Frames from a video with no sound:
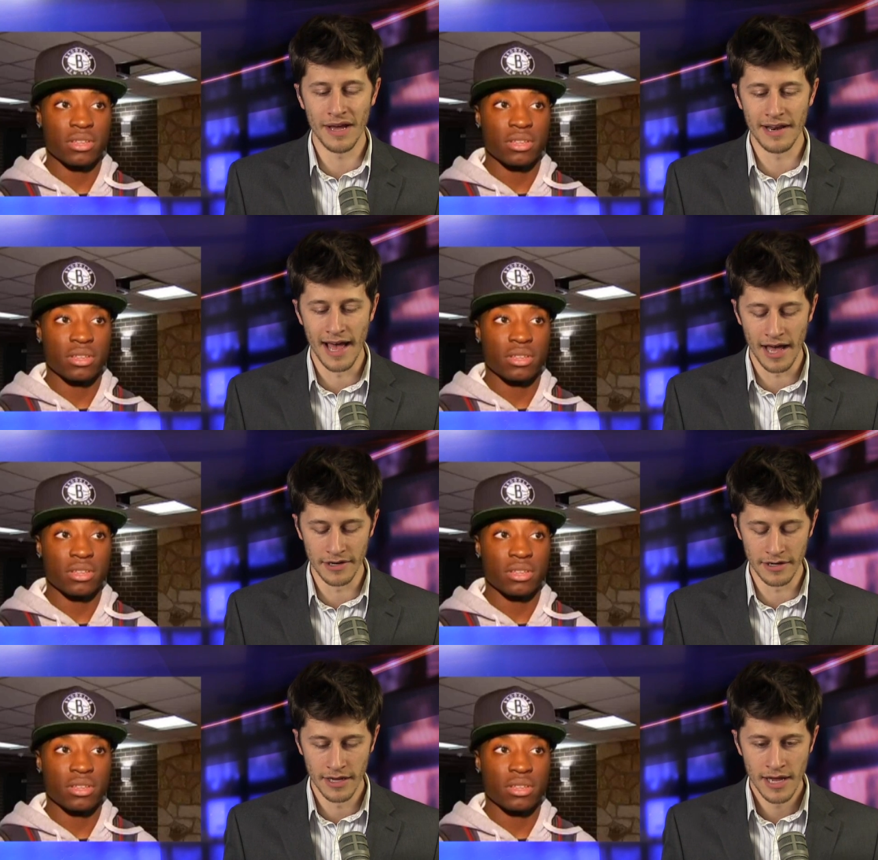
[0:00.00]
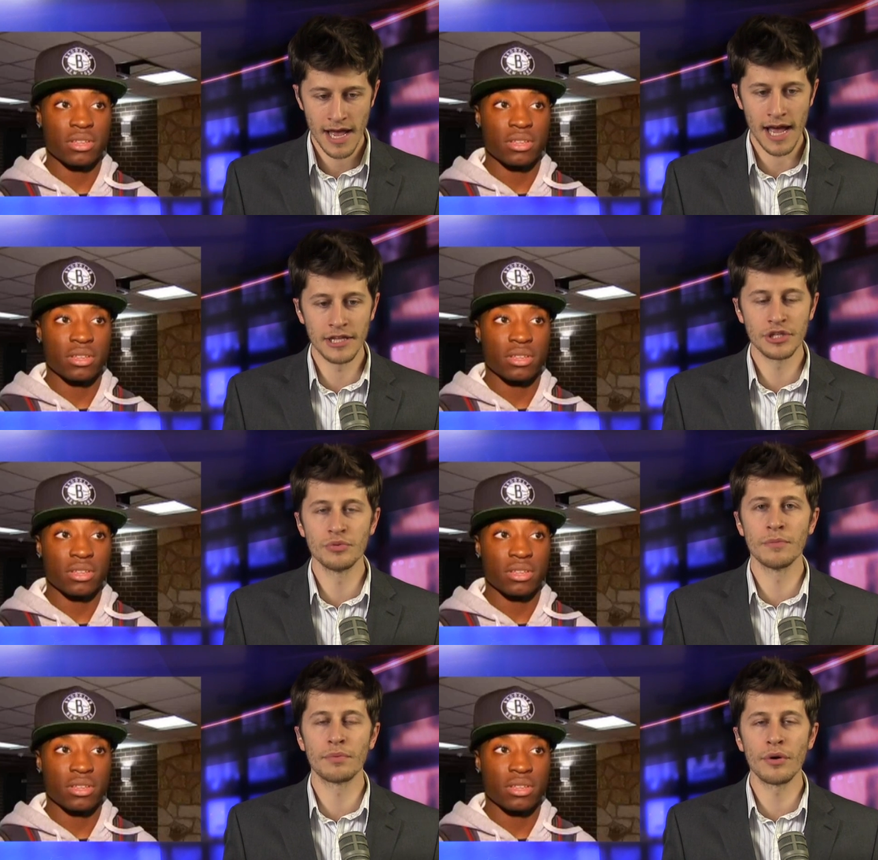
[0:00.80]
Speaker 1: Manhattan, and
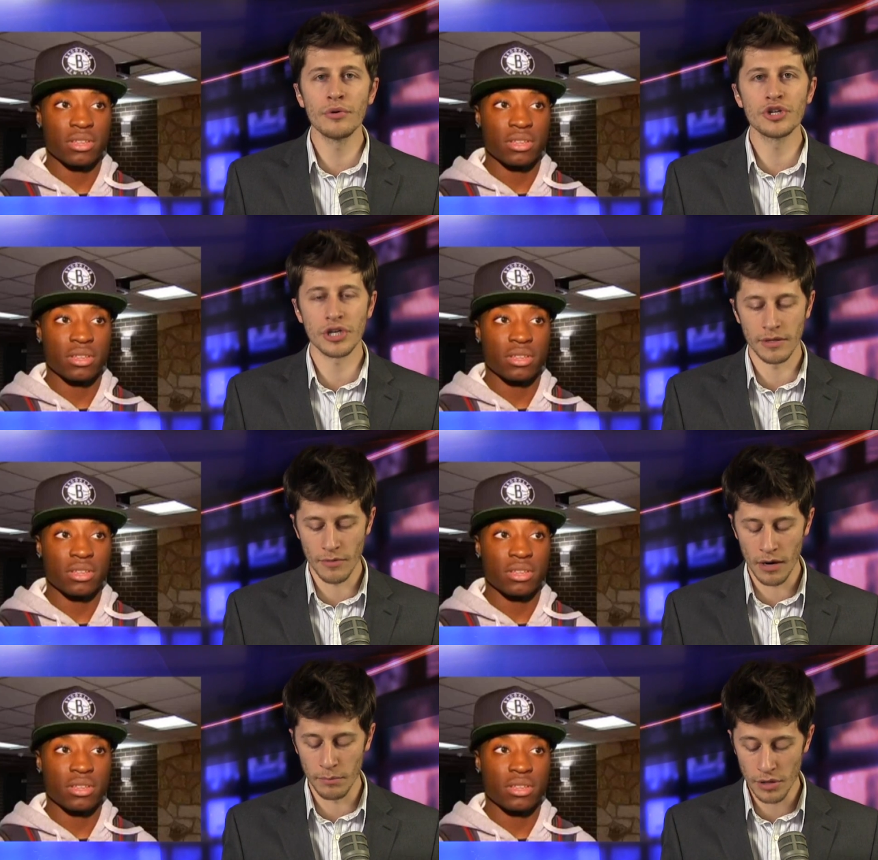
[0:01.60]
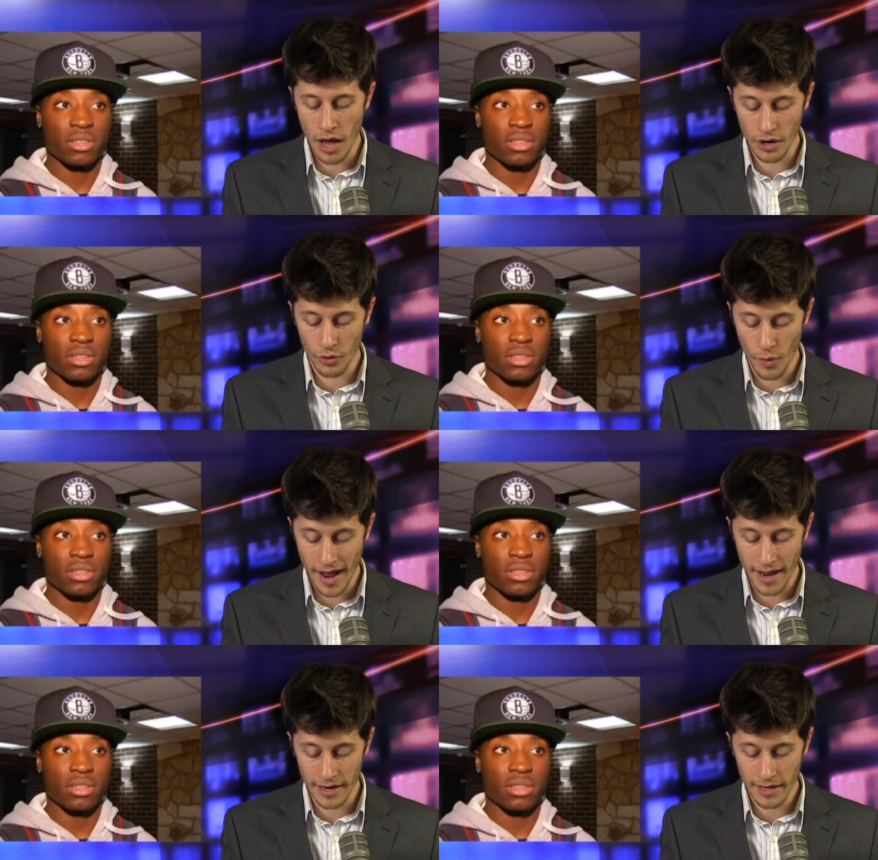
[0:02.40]
to approach him a block
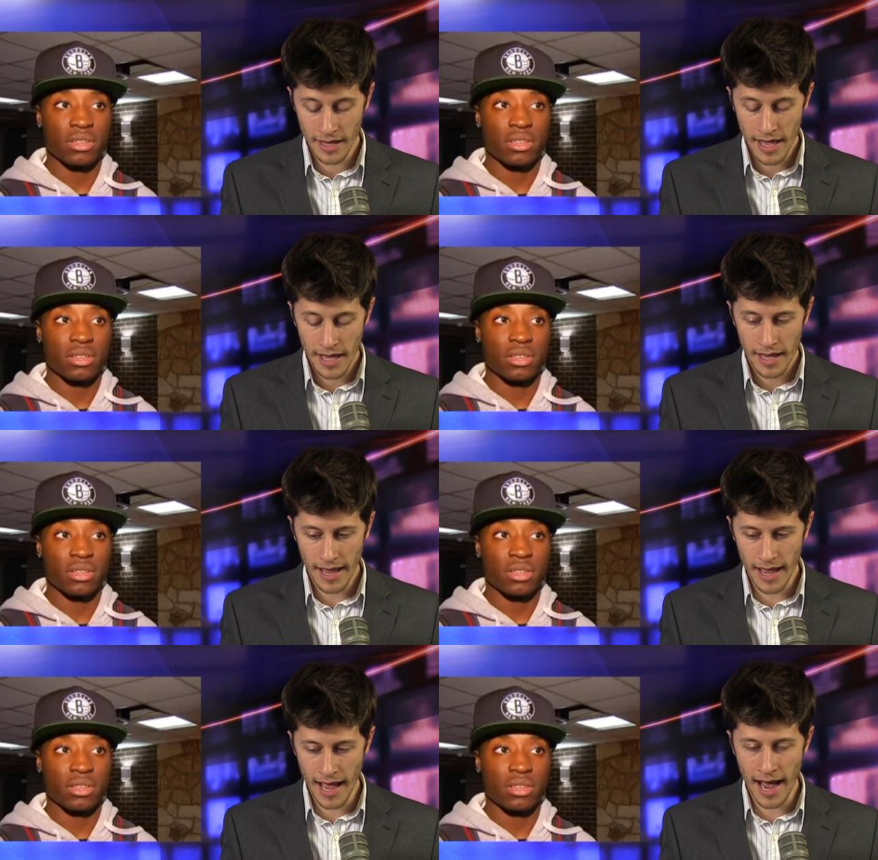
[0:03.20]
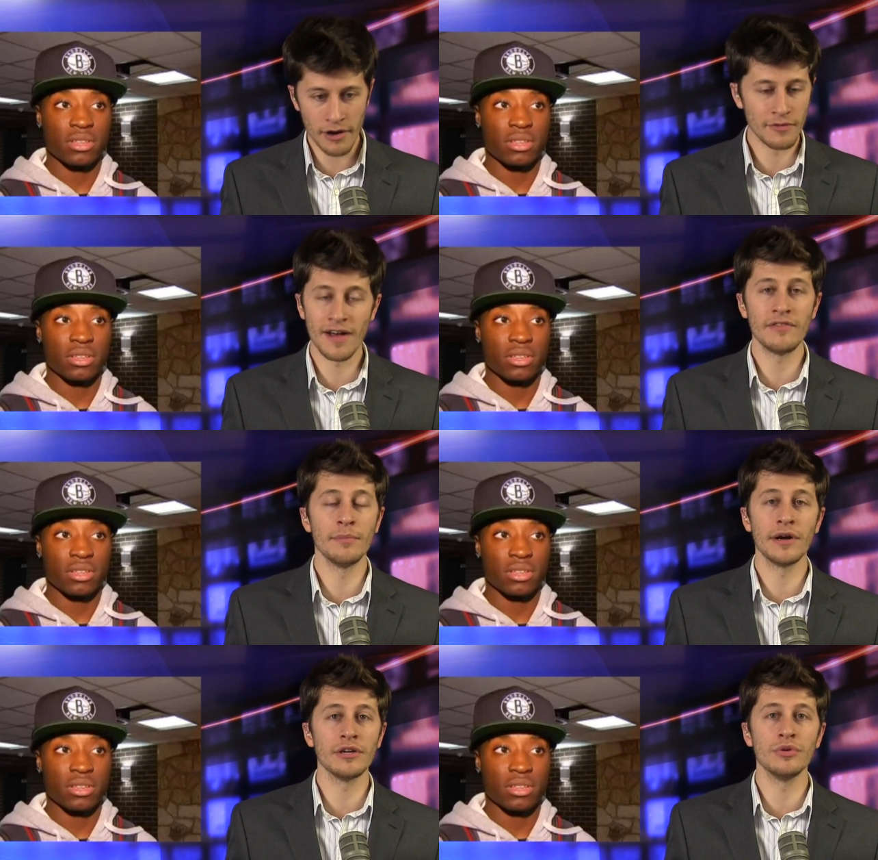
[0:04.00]
away out of
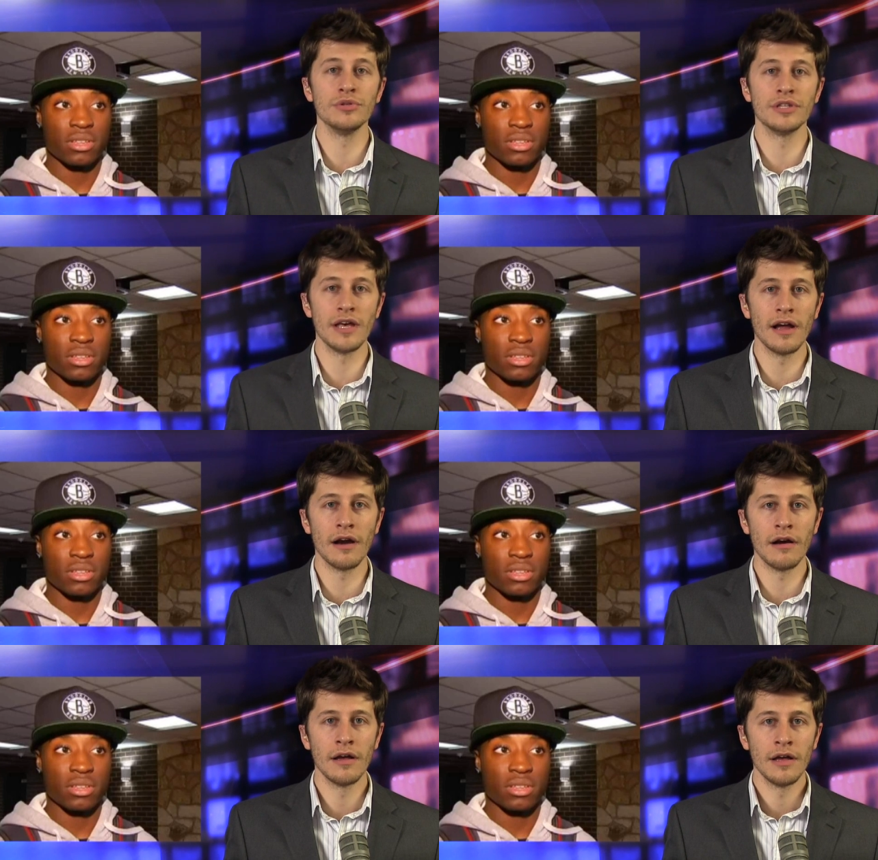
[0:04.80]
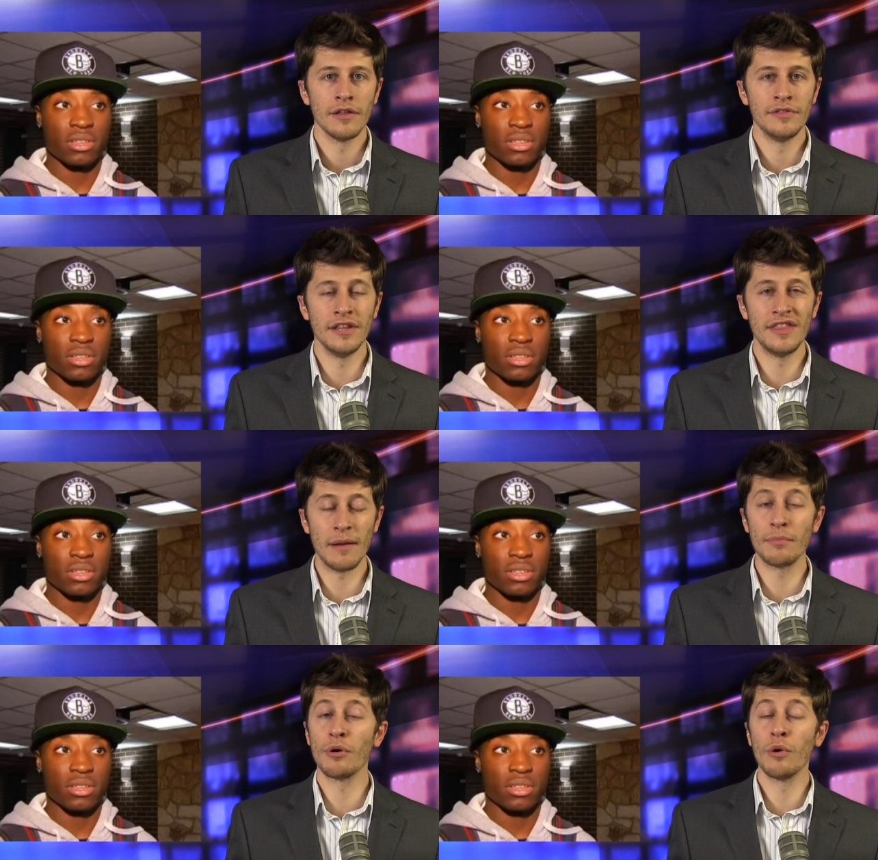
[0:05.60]
everybody who's there did
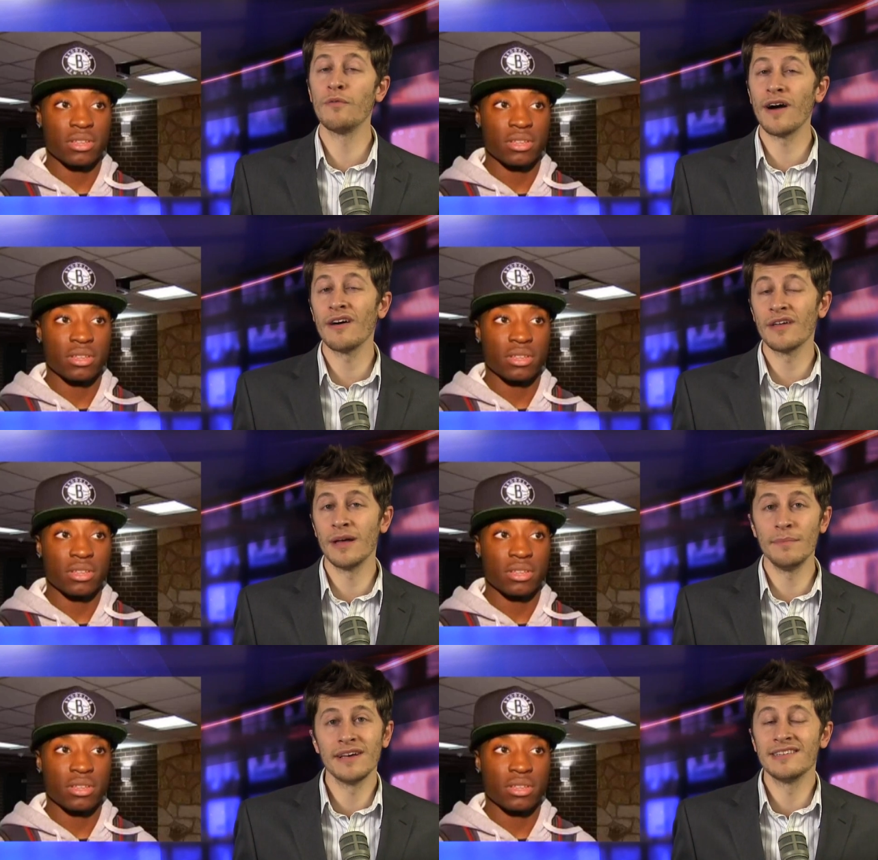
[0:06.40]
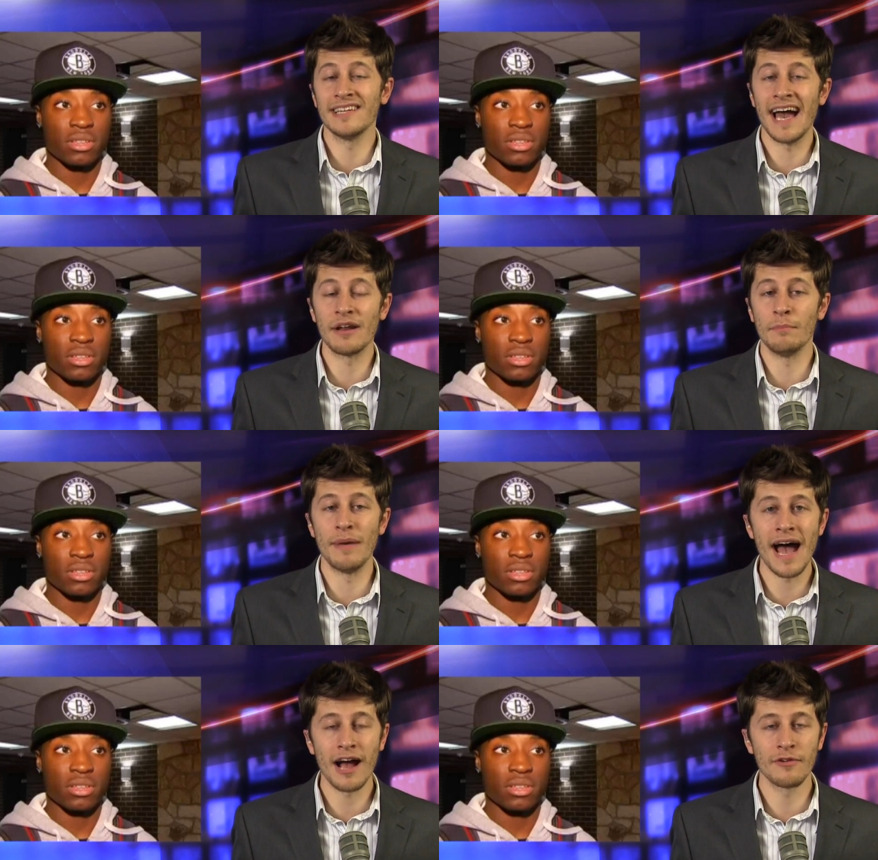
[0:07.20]
they profile him because he had a
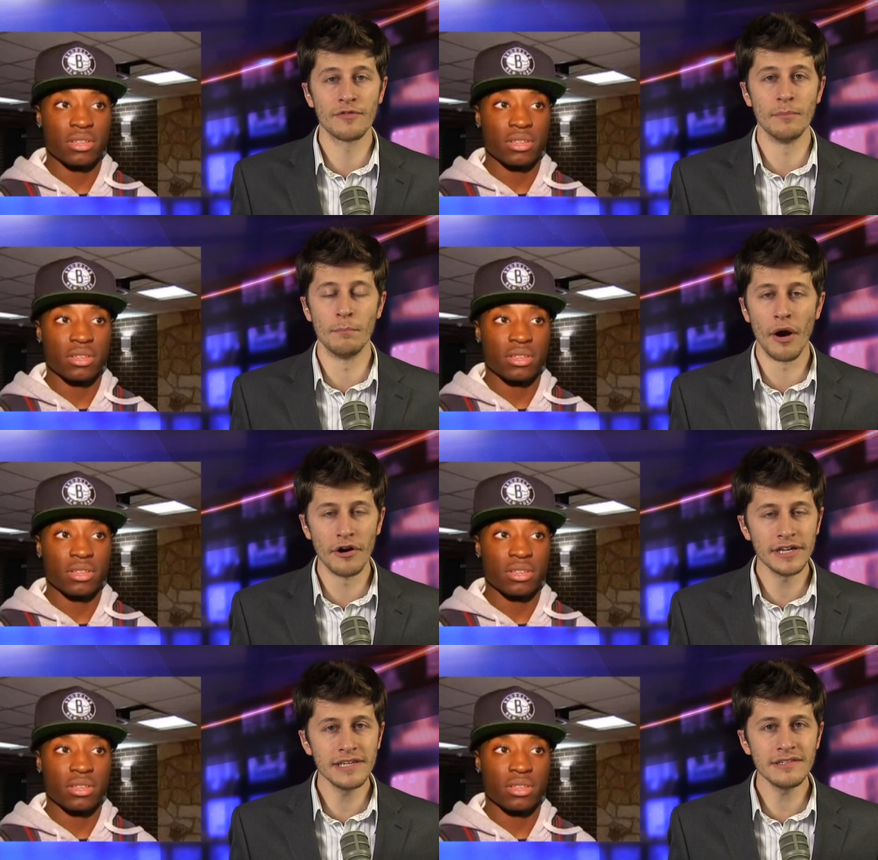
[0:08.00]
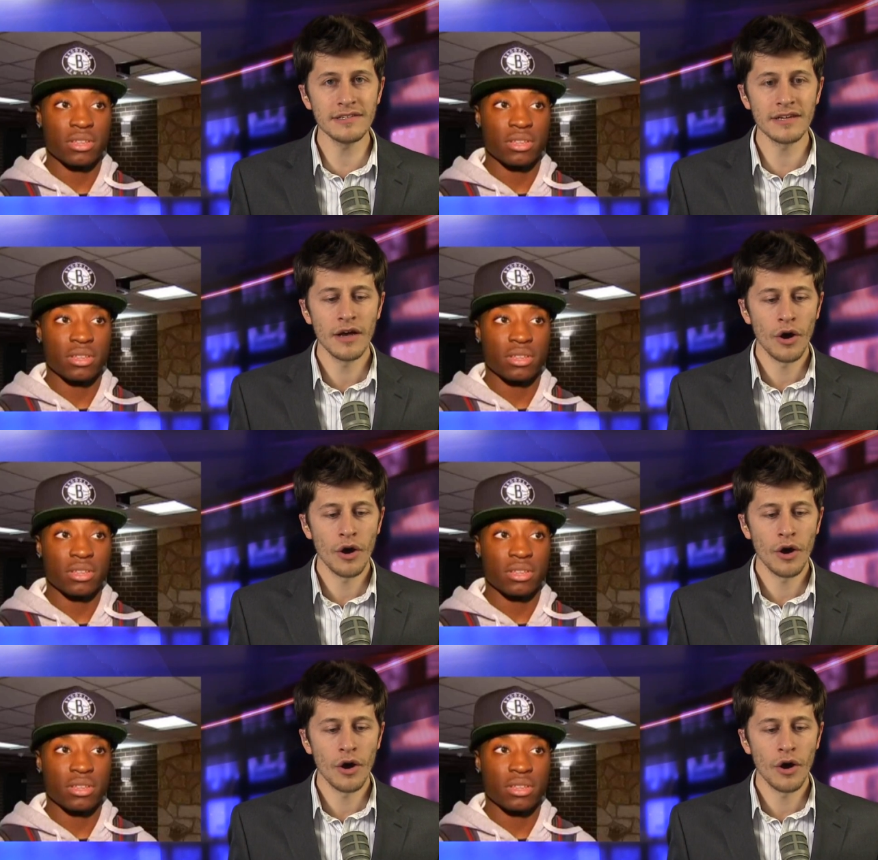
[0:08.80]
bag from Barney's?